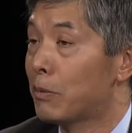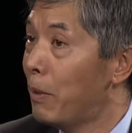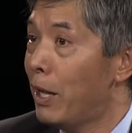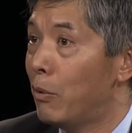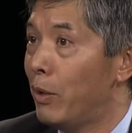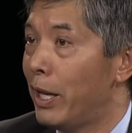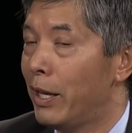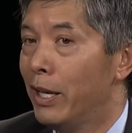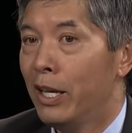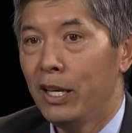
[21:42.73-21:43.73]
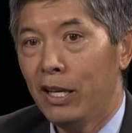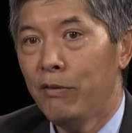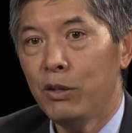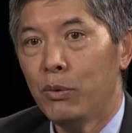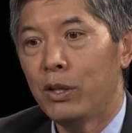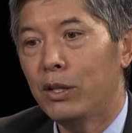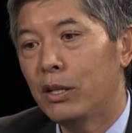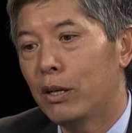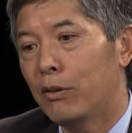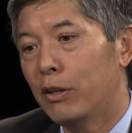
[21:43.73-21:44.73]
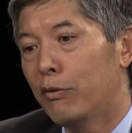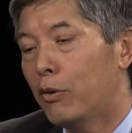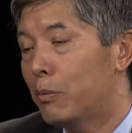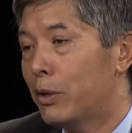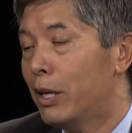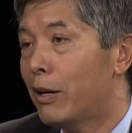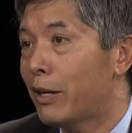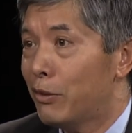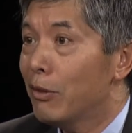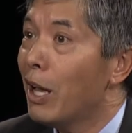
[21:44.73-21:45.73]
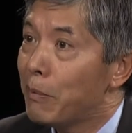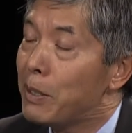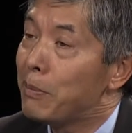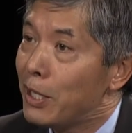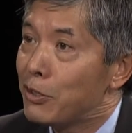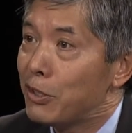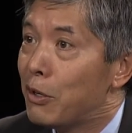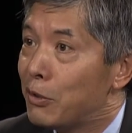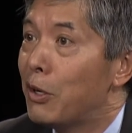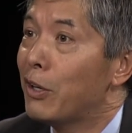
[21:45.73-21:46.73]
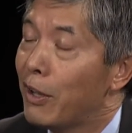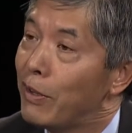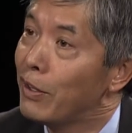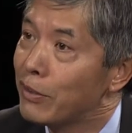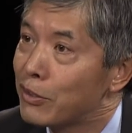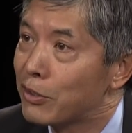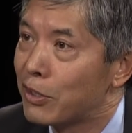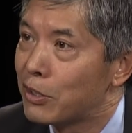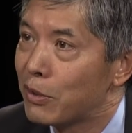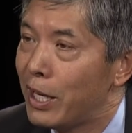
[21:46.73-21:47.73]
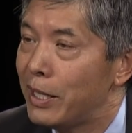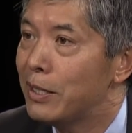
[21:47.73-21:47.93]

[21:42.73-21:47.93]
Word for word: And by the way, even with you know the Affordable Care Act, there are a lot of people, as you know, who don't have health insurance. Right?